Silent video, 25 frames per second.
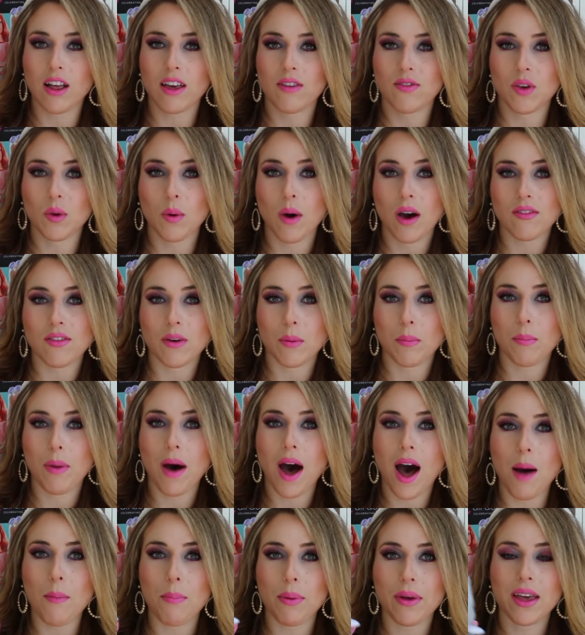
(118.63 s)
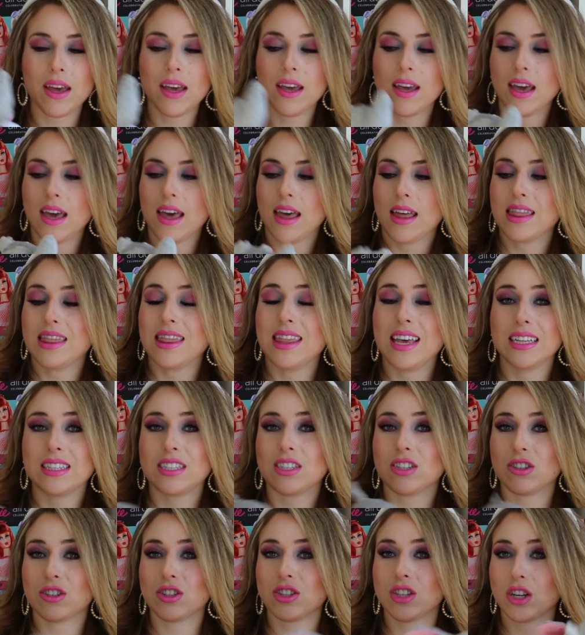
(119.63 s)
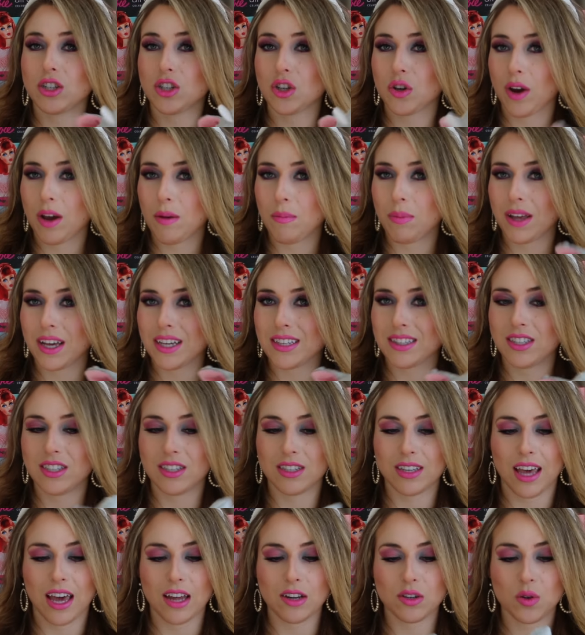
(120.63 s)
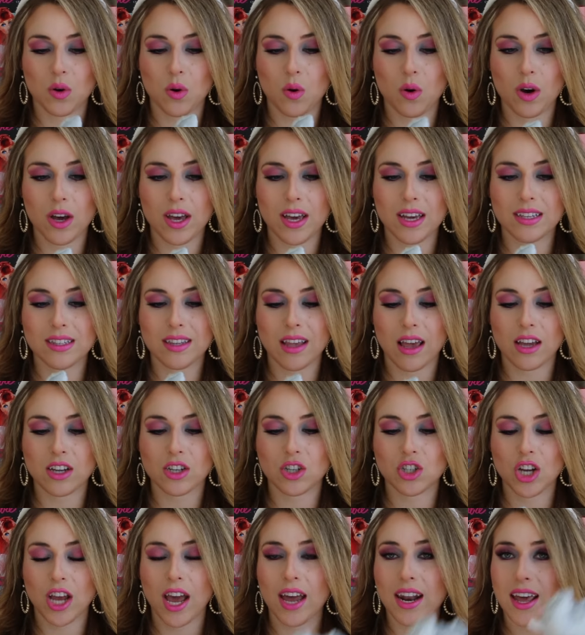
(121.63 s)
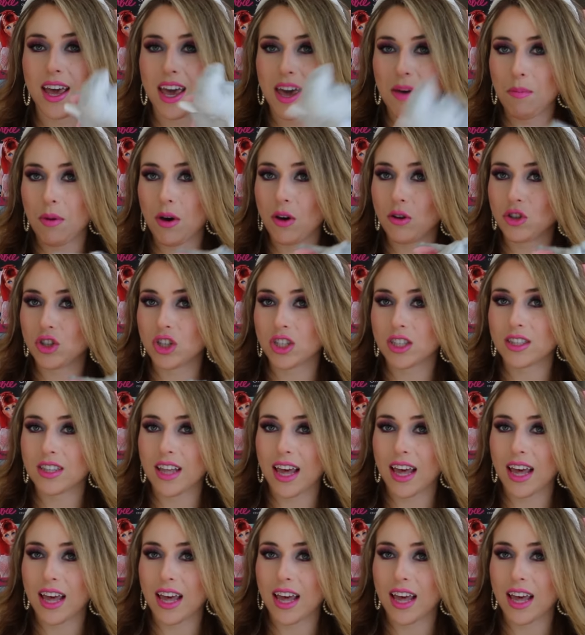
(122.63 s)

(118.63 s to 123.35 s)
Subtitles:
If you have a pup, it's just such a great place to get toys. She had a hippo just